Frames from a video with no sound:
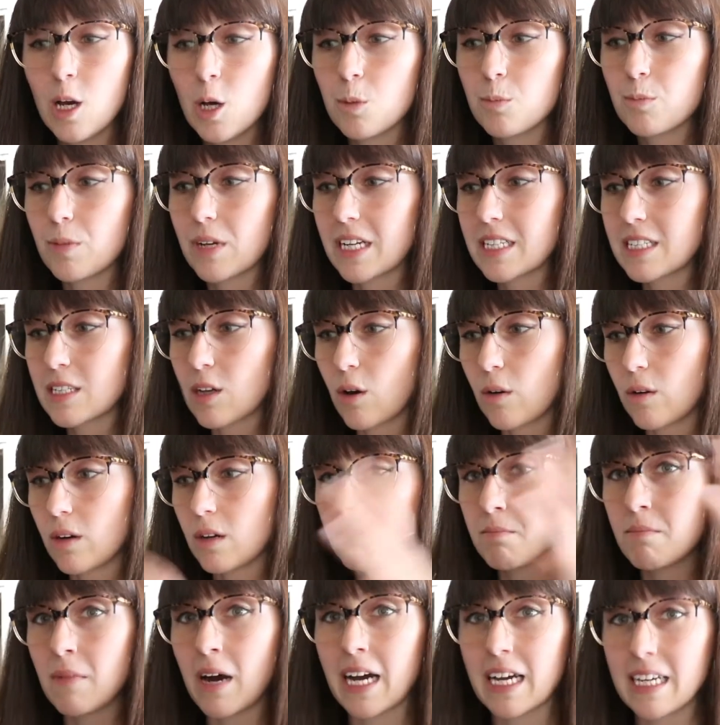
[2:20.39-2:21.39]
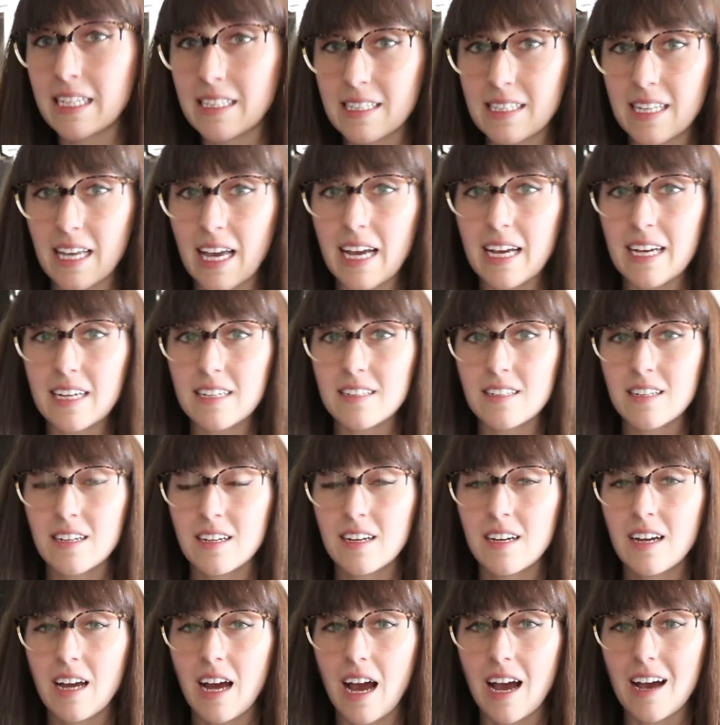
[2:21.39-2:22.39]
but it's a whole mindset
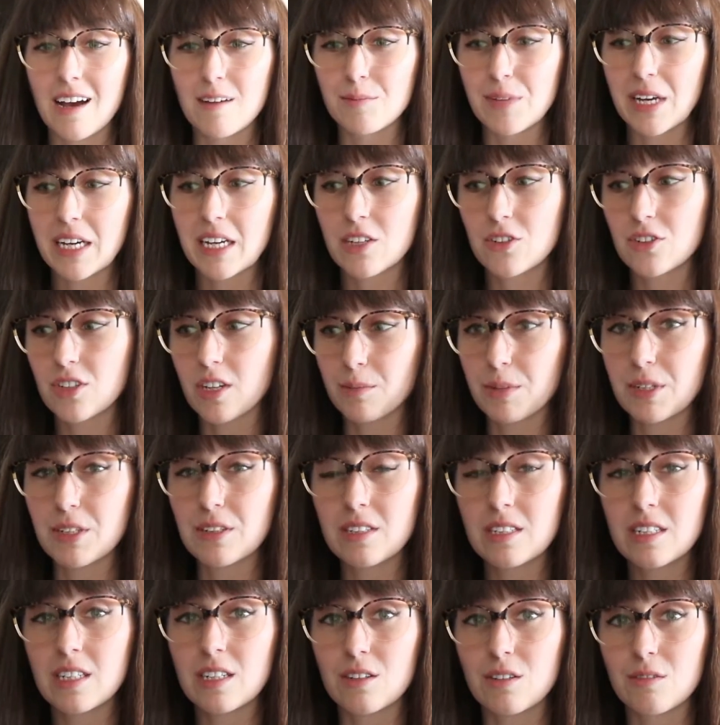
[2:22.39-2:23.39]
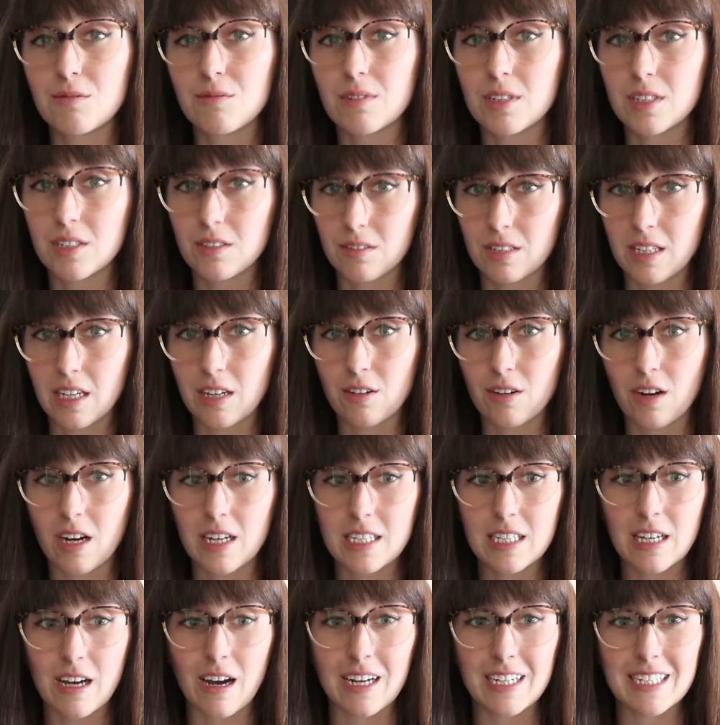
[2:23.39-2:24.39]
that contributes to reducing
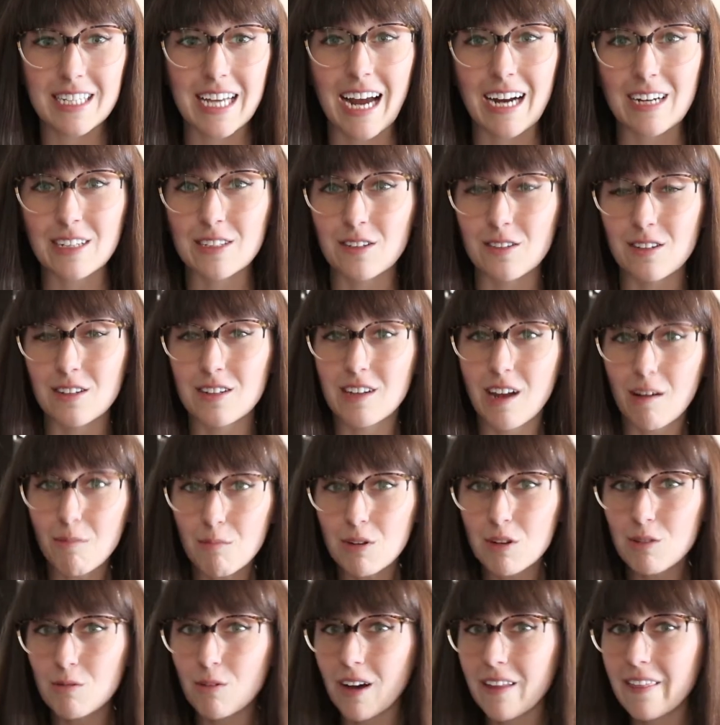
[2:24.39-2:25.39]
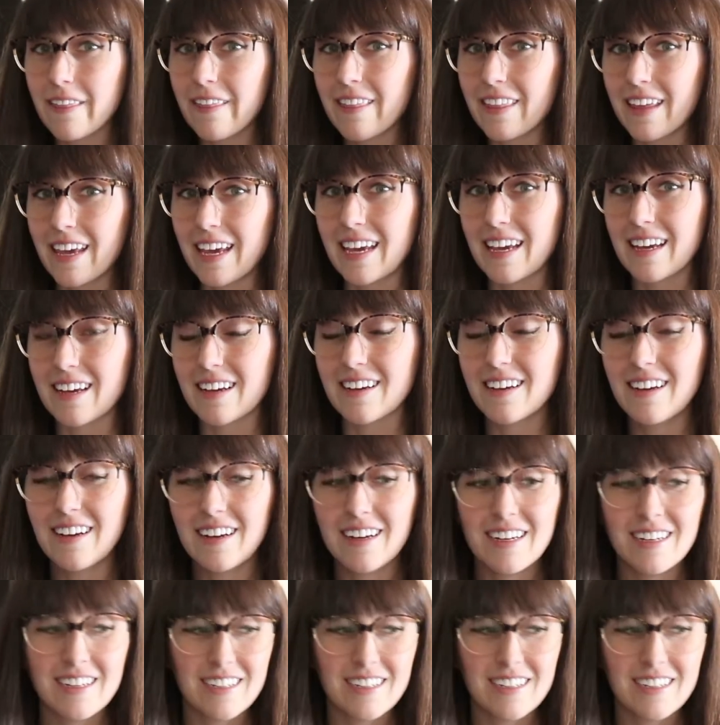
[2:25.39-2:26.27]
cross-contact. So the number one thing